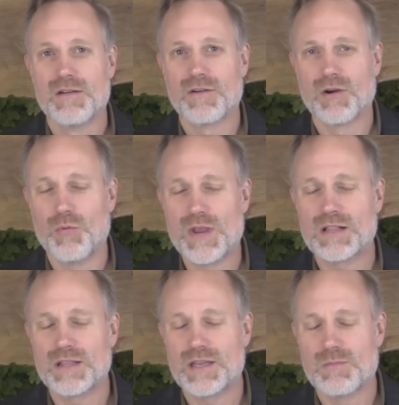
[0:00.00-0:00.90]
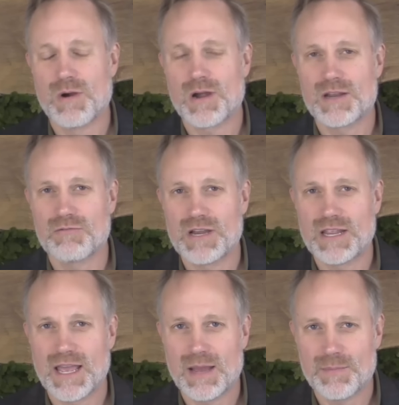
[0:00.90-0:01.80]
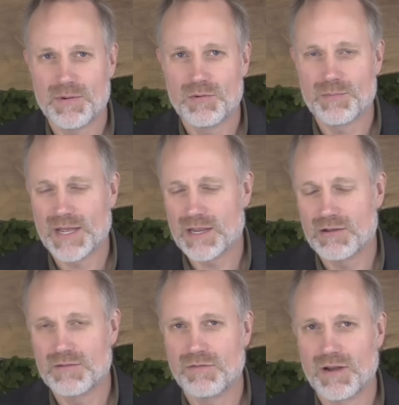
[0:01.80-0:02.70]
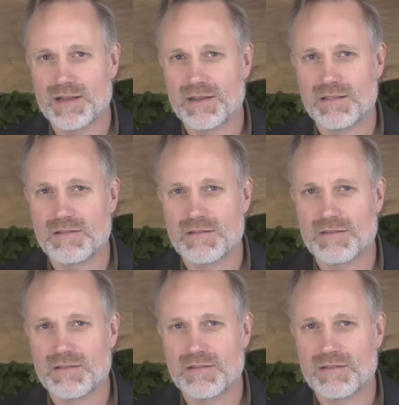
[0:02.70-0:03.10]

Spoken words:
for a weekly market recap with my good friend,